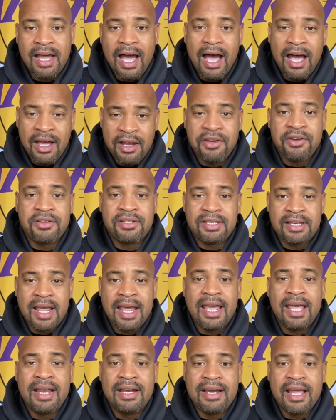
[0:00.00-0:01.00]
I
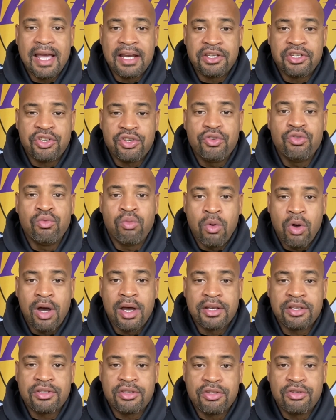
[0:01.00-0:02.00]
understand that you
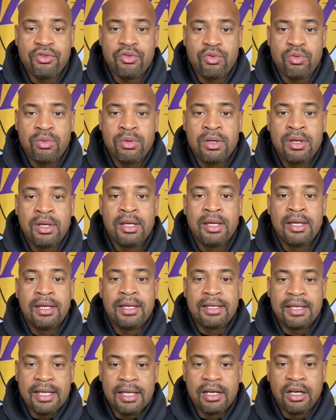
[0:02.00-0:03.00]
want to
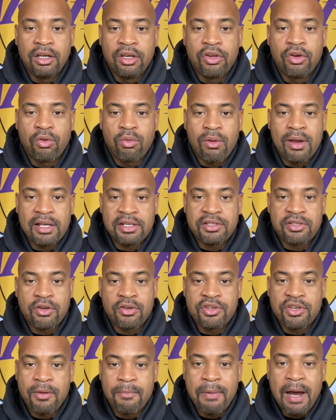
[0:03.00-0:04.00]
get a little rest
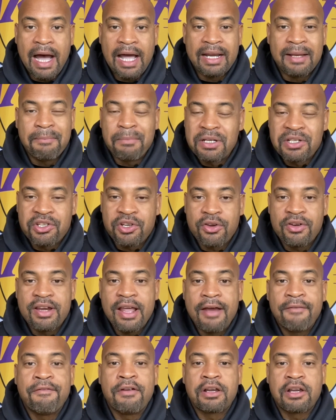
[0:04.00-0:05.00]
on your body, but you're
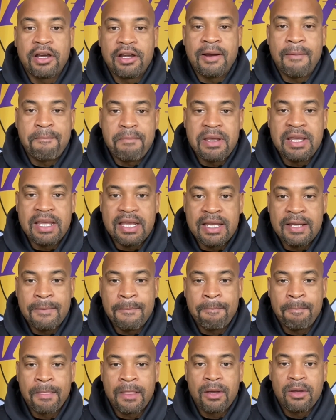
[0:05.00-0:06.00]
never going to be
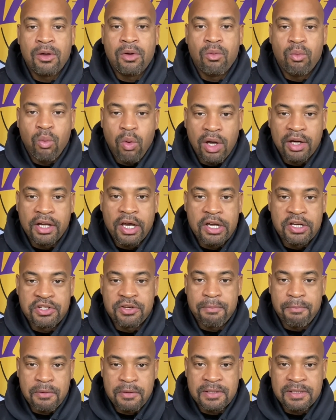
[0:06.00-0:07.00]

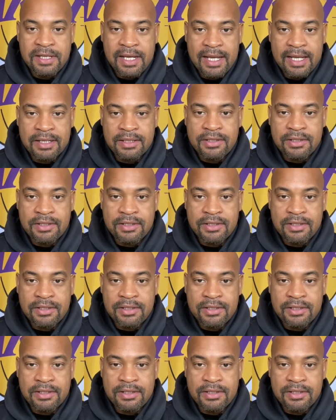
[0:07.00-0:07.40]
100%.